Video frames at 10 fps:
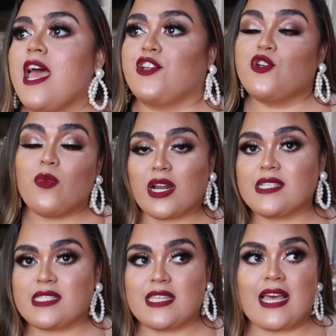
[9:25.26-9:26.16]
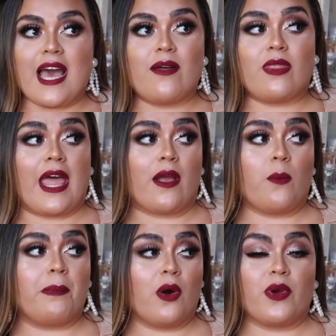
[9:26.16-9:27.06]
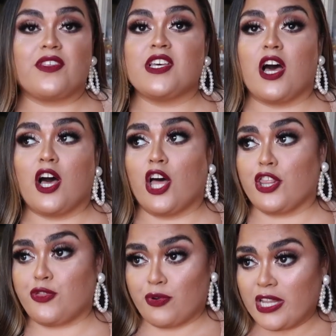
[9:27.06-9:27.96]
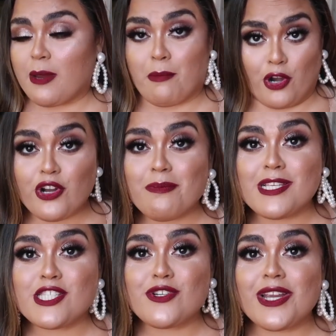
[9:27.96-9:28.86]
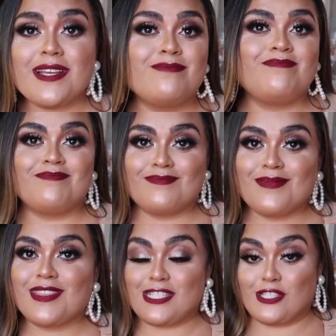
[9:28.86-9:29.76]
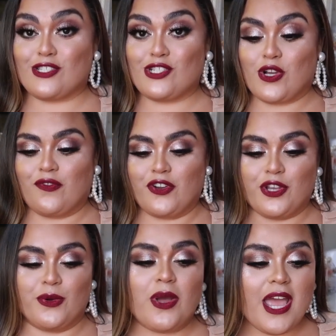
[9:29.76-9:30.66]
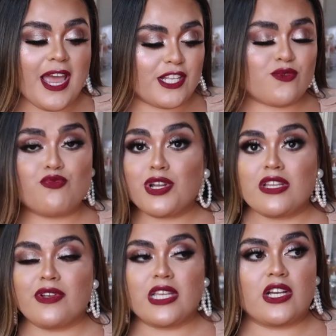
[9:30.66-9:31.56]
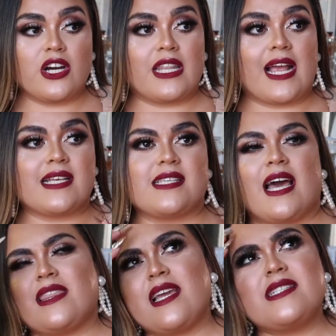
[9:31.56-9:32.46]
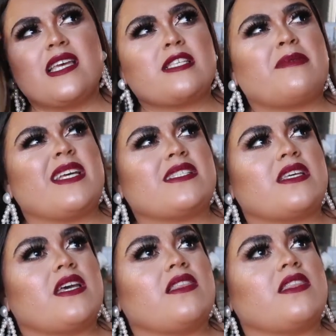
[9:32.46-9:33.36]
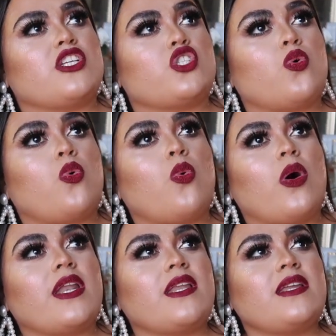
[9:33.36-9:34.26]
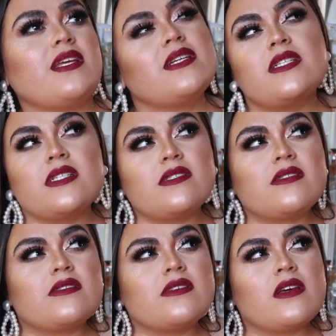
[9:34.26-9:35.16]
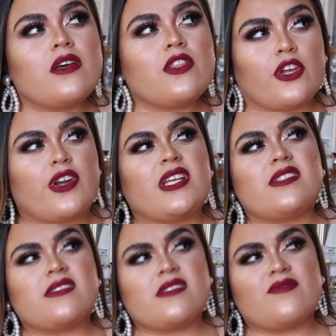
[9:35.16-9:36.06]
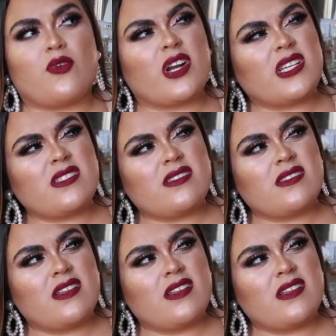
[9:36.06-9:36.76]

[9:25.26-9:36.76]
and you want to see that like but with a thrilling murder mystery this is the show for you. It's really, really good. Like I said, I think it takes place in the 20s, 30s, 40s.